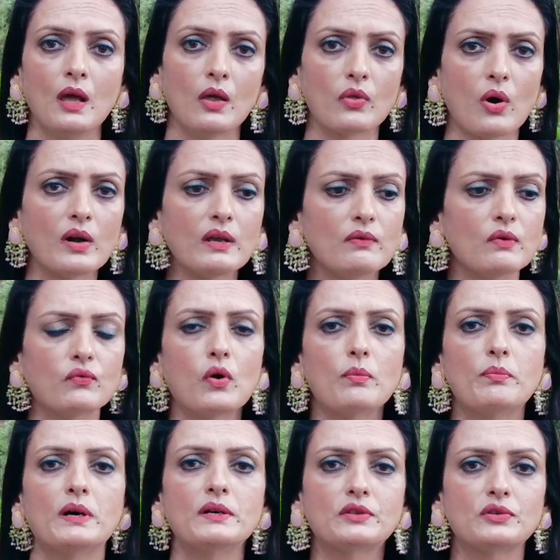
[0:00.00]
Not even for
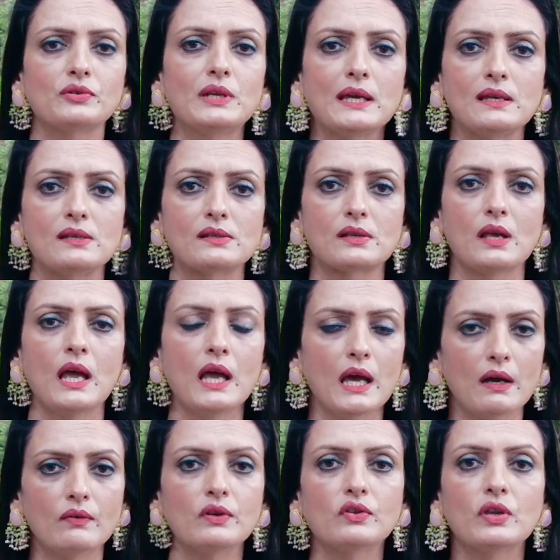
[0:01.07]
birthdays.
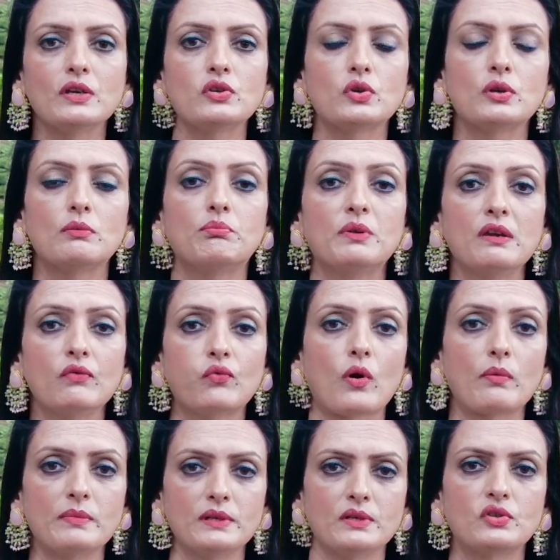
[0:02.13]
Everything should be
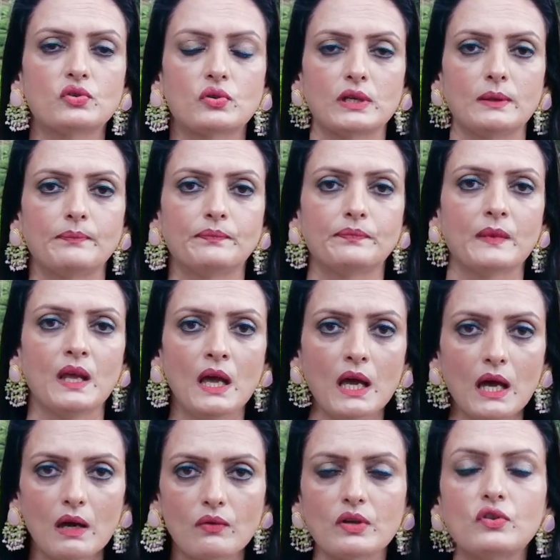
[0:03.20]
for ministry.
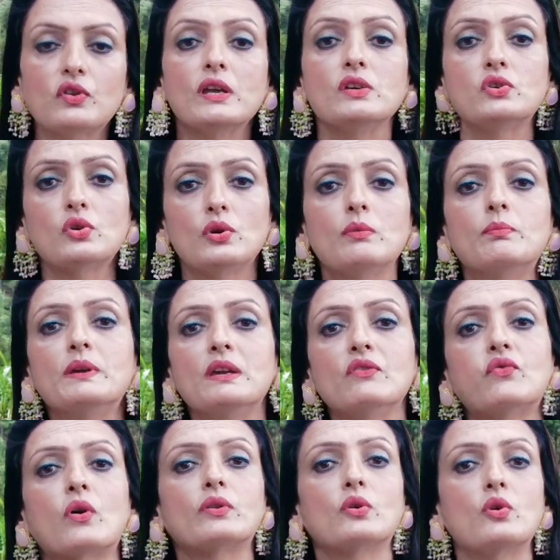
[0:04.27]
Everything should be
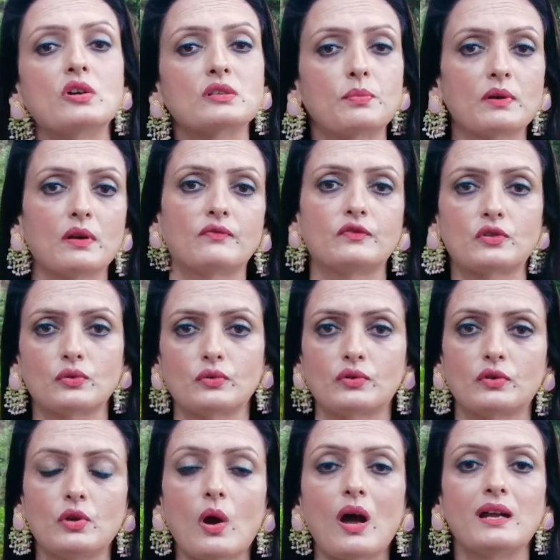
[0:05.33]
for the gospel of truth.
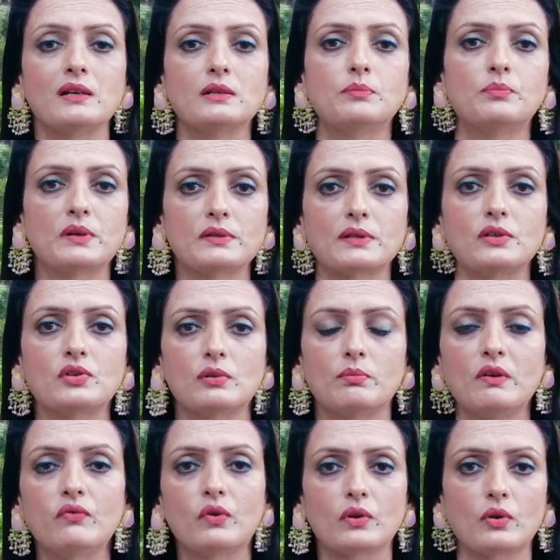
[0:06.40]
Your 100% should
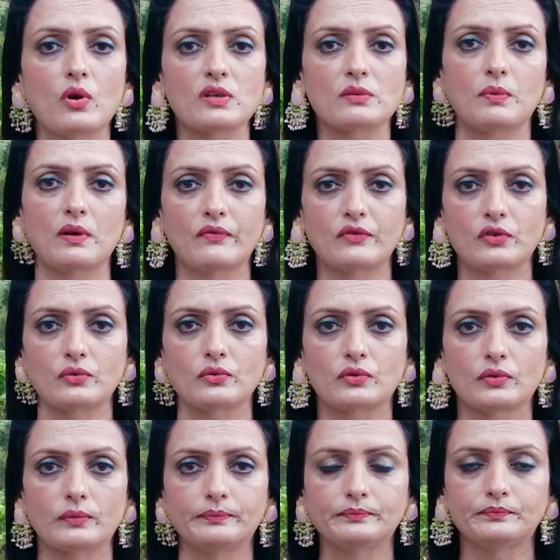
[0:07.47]
be for the gospel of
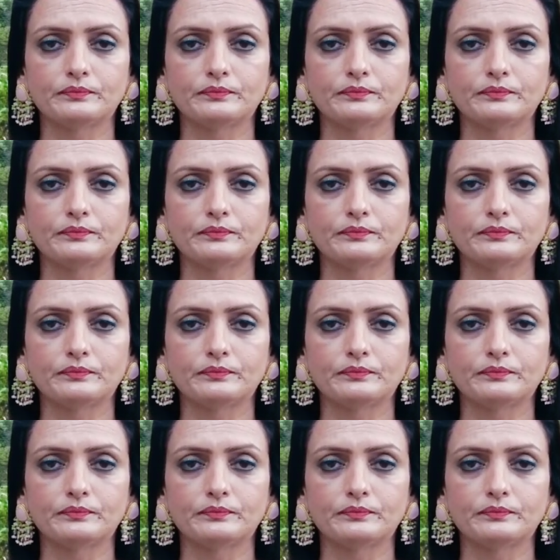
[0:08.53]
truth.